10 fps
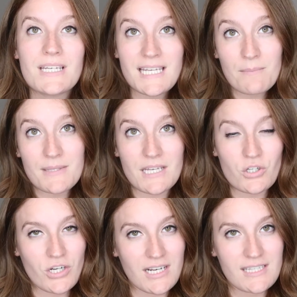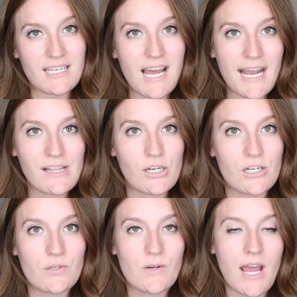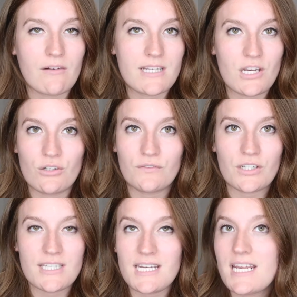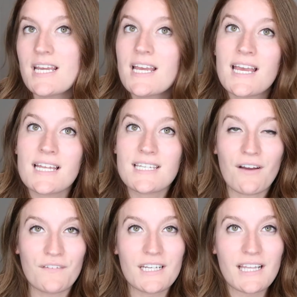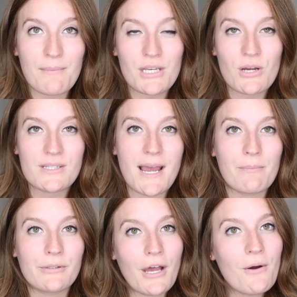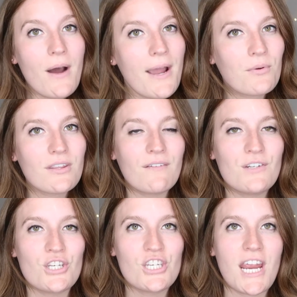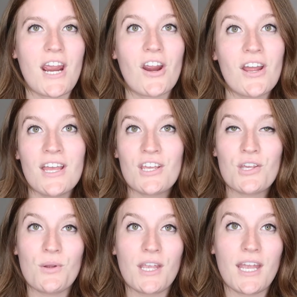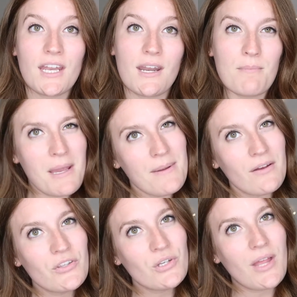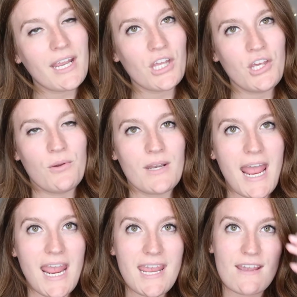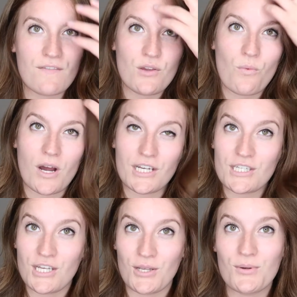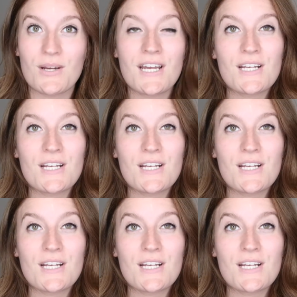tips and tricks that I learned when I was at university, definitely let me know down below. I would love to share. You can, maybe I'll do like a Q&A if you wanted to.